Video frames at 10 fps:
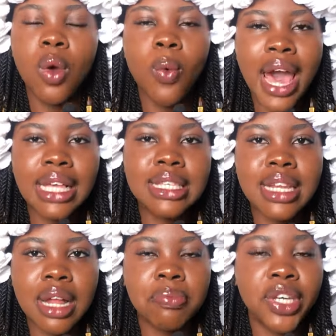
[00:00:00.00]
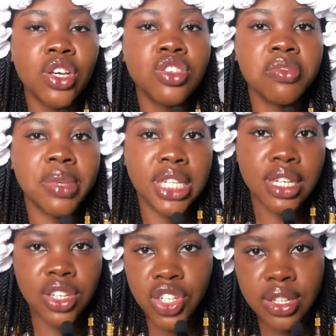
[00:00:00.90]
Why is that? Because of
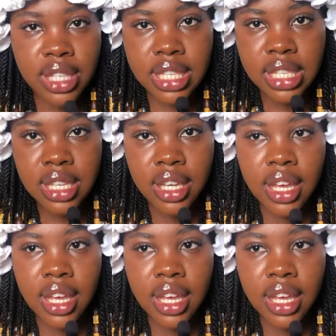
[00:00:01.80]
medications